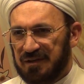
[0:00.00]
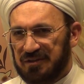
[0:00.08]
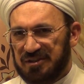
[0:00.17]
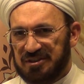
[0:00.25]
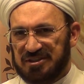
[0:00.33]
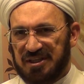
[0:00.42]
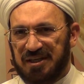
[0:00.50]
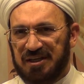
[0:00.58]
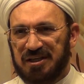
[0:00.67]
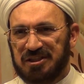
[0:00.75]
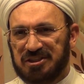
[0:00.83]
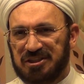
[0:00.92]
There is
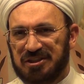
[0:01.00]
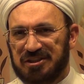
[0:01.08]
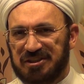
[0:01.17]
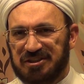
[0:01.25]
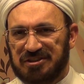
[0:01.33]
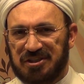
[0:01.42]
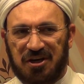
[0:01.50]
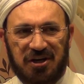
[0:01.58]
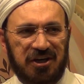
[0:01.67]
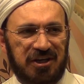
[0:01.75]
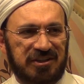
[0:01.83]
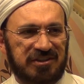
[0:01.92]
energy, there is
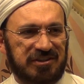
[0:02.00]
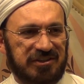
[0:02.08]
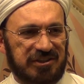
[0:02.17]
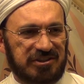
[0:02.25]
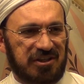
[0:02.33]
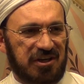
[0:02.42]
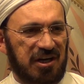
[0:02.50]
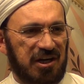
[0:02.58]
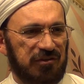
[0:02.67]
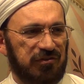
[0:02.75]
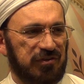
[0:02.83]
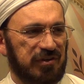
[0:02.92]
life, there is
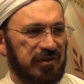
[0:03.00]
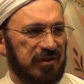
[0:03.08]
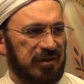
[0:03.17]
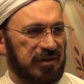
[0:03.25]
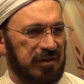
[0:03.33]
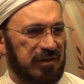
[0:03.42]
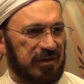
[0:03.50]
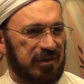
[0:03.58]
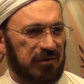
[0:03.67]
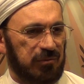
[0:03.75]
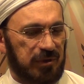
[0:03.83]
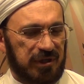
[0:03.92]
life
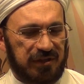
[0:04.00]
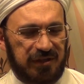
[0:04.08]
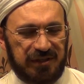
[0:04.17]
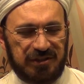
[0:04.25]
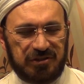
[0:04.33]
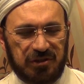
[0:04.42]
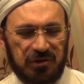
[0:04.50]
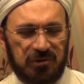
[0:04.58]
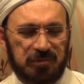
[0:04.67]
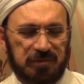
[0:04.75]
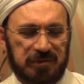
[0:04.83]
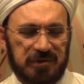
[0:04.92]
when there is
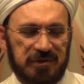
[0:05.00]
hope.